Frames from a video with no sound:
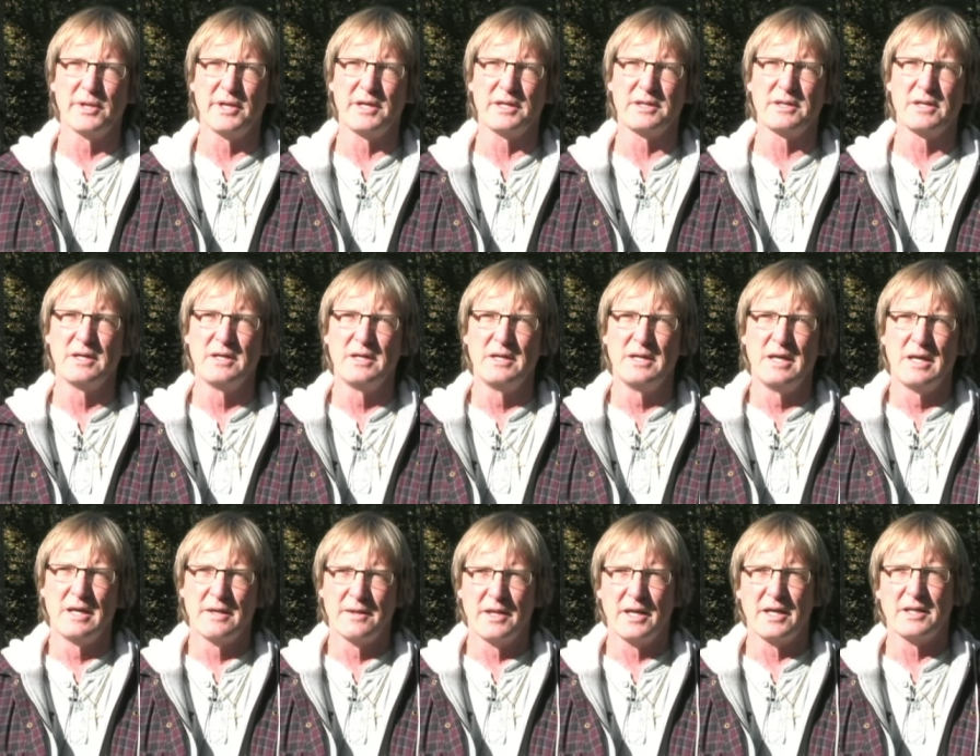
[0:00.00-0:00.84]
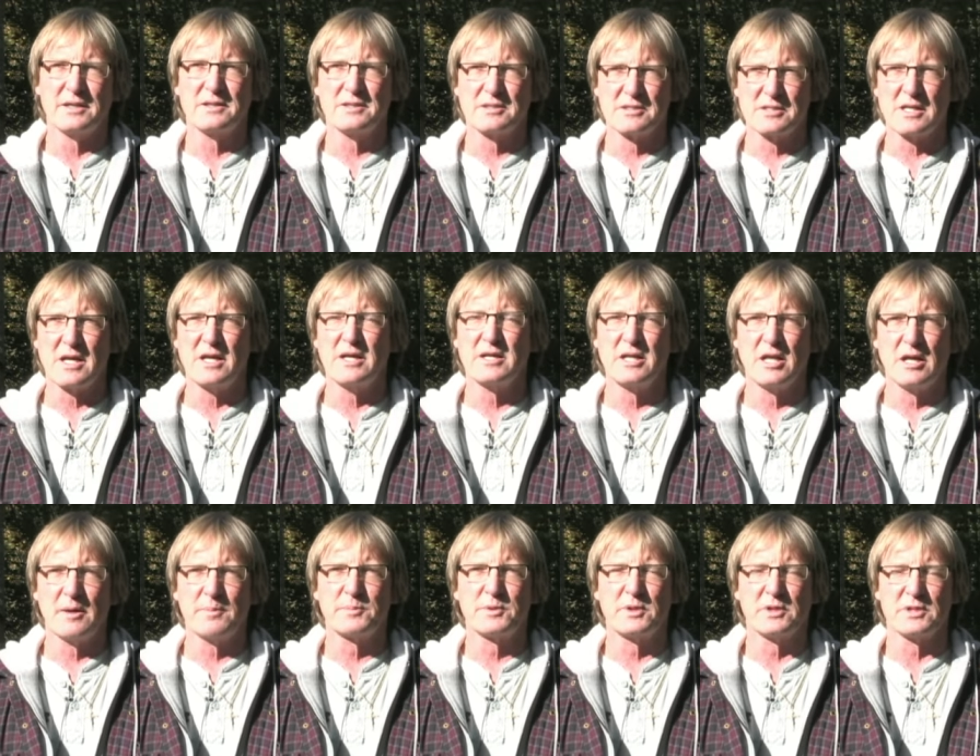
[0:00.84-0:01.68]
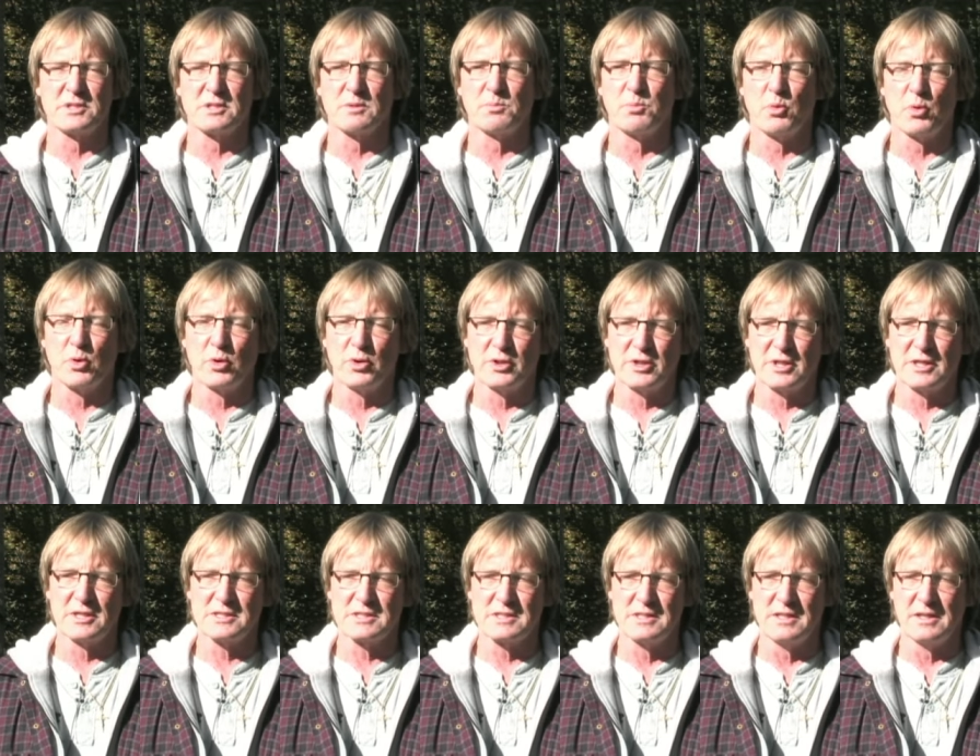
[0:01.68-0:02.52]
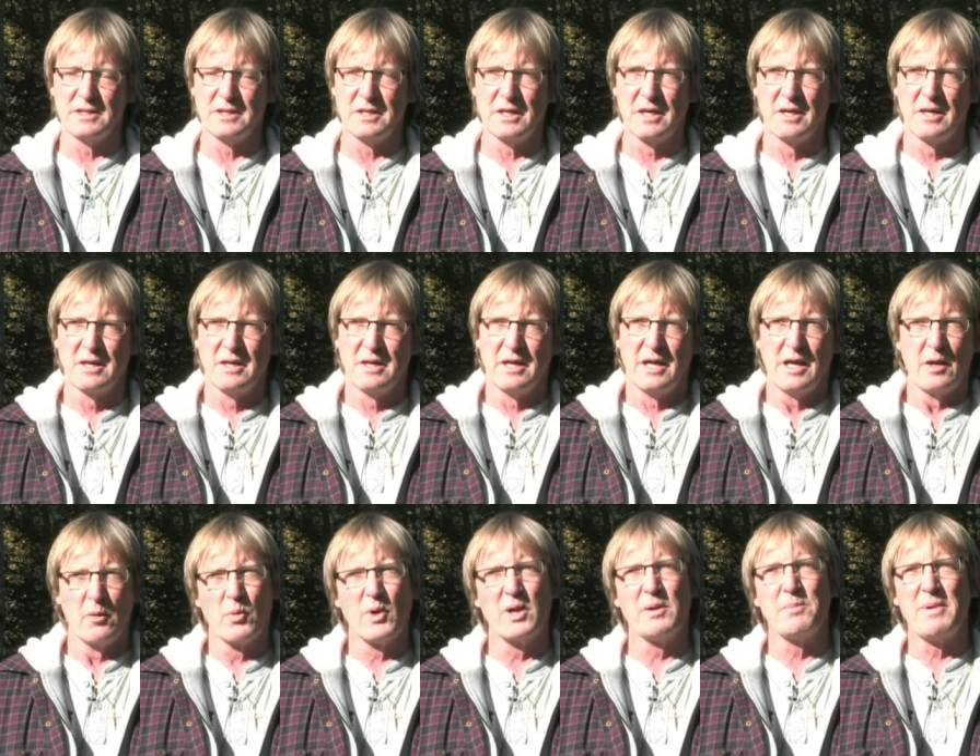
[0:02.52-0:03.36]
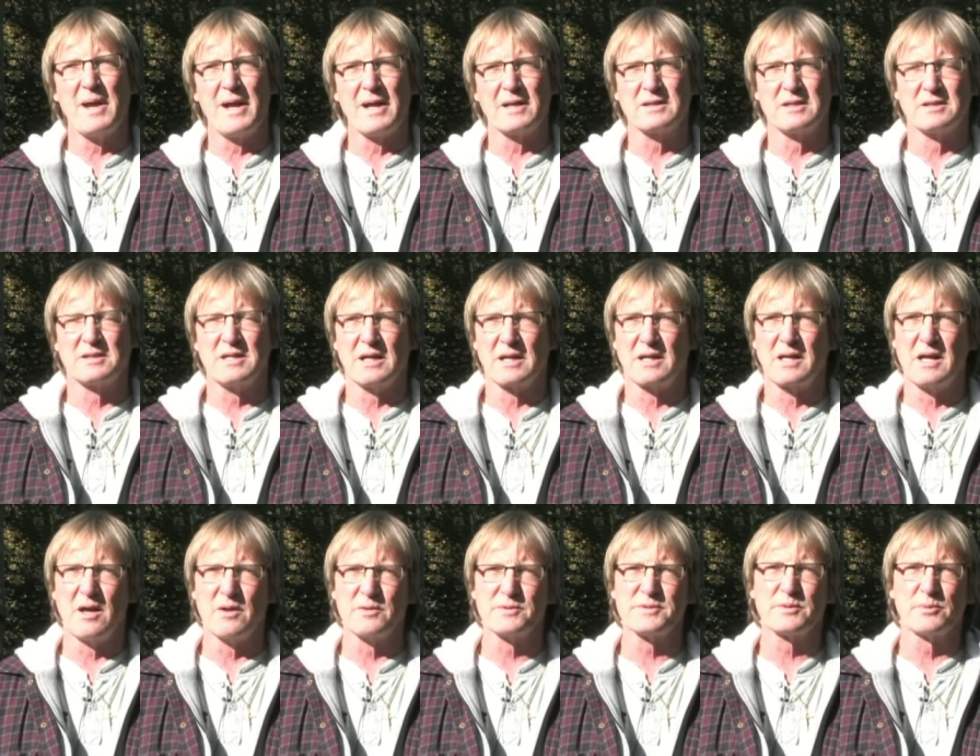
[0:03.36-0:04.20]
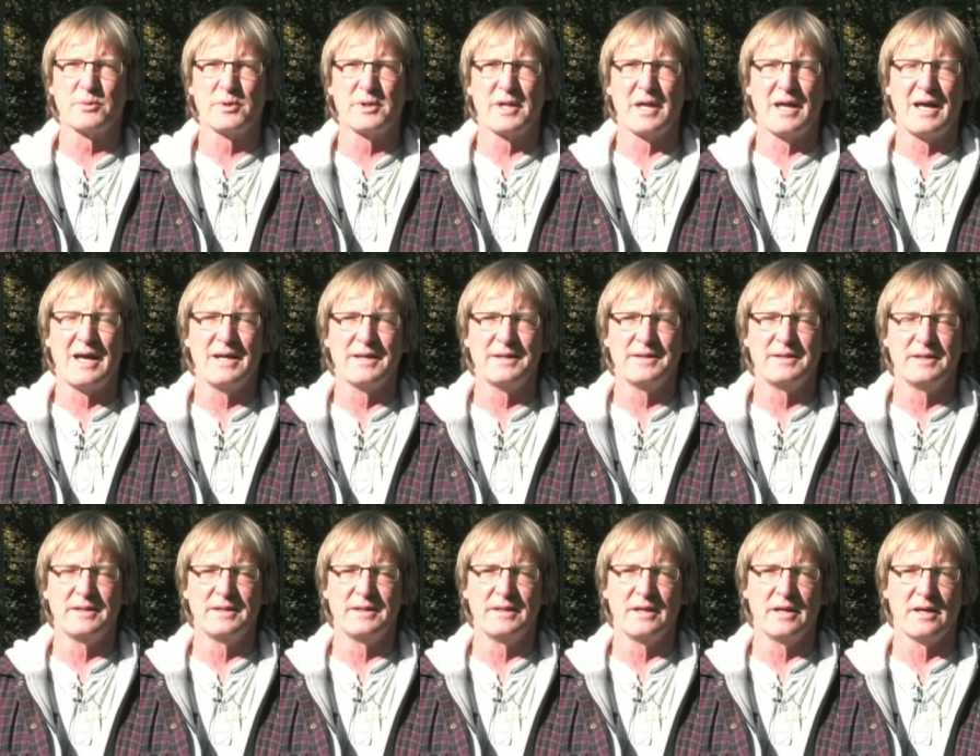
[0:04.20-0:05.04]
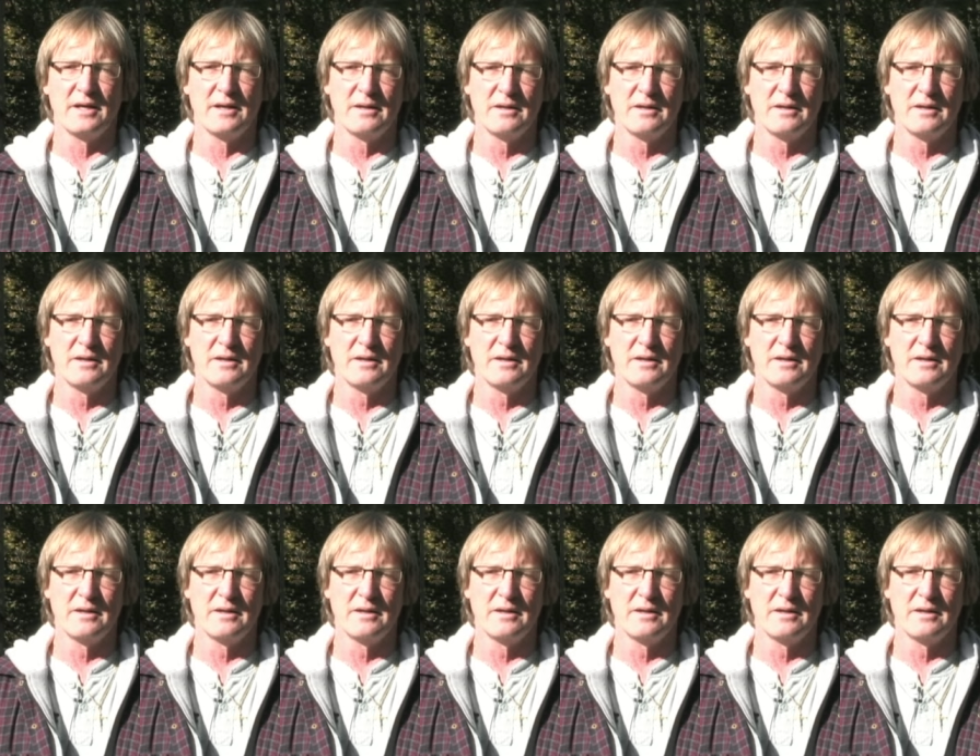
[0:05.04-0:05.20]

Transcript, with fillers: that, that signed up to support this and, and went back to council with that and,